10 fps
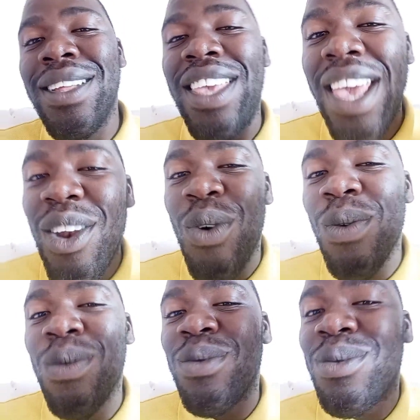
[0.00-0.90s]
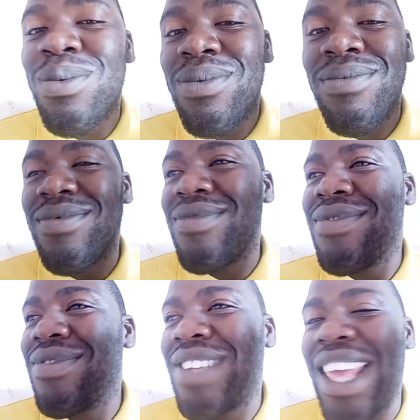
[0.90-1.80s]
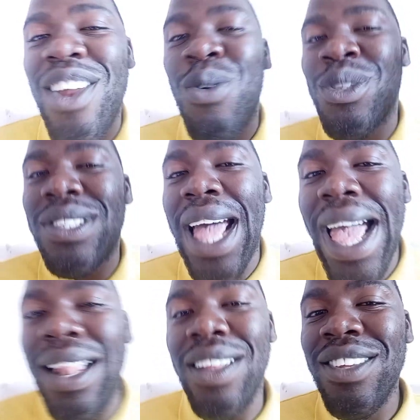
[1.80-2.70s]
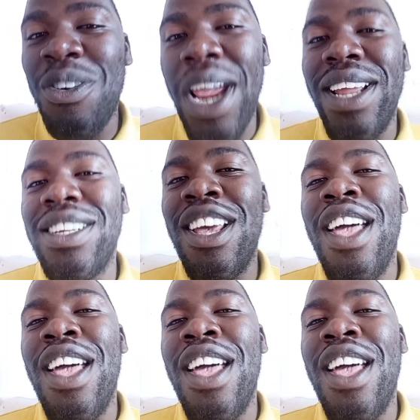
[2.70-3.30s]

ghetto ghetto style, right?